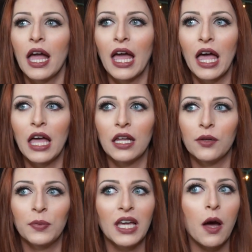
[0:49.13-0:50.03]

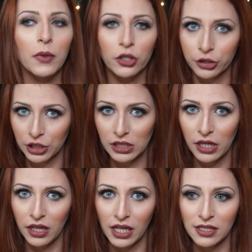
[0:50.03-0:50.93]
and become allergic
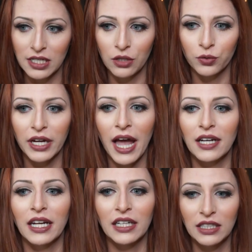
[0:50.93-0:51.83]
to things and
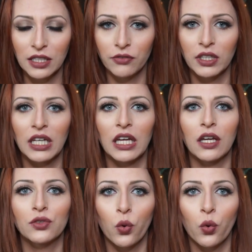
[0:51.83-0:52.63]
react negatively